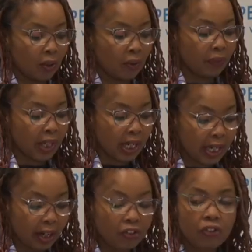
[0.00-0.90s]
the
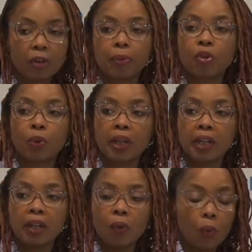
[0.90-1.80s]
connection
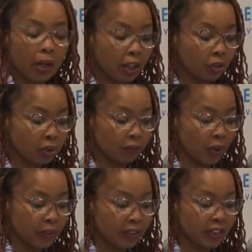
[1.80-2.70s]
between what a
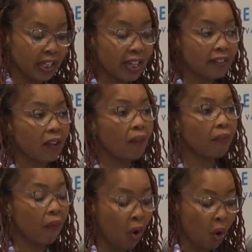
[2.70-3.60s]
university is
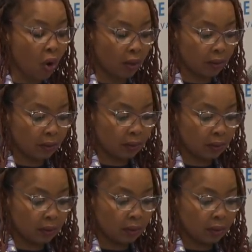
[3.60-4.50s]
for
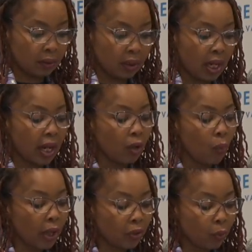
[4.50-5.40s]
and
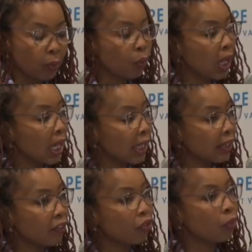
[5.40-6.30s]
what we would like
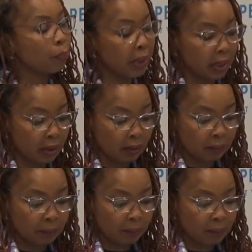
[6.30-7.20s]
it to be,
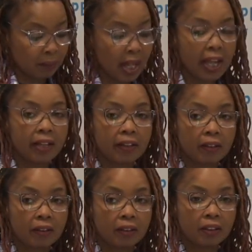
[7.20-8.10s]
and
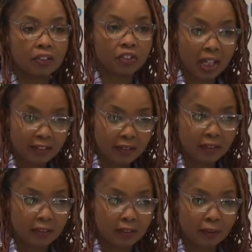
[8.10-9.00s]

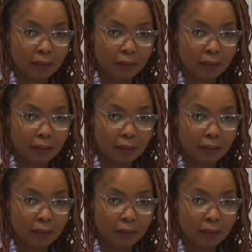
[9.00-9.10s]
justice.